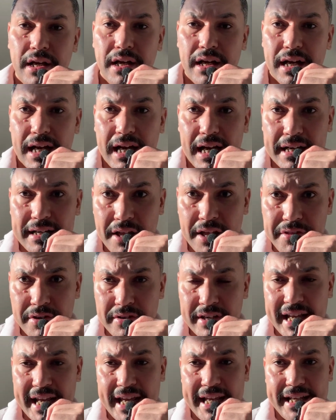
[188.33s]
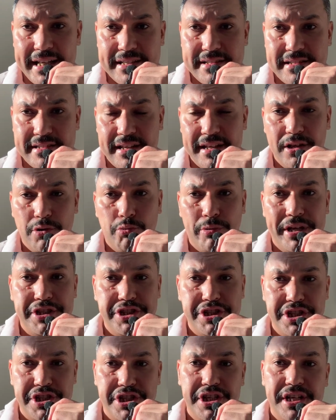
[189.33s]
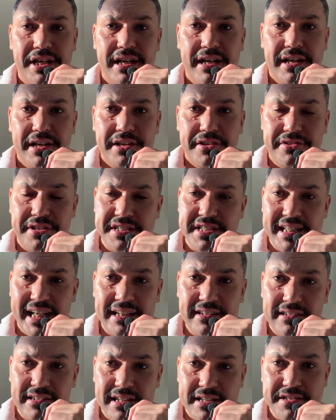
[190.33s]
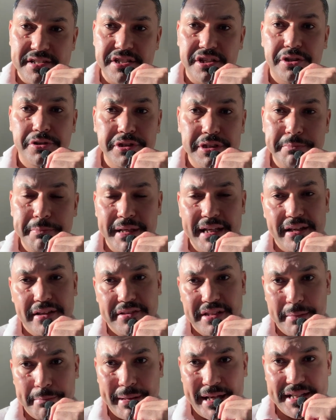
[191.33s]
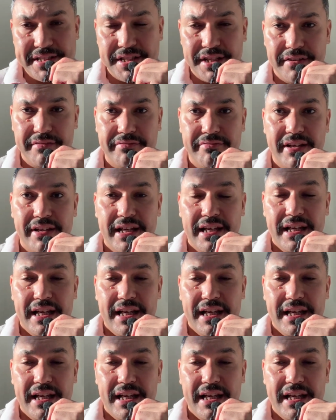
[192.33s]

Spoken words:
Another case in which the sentence could be in the passive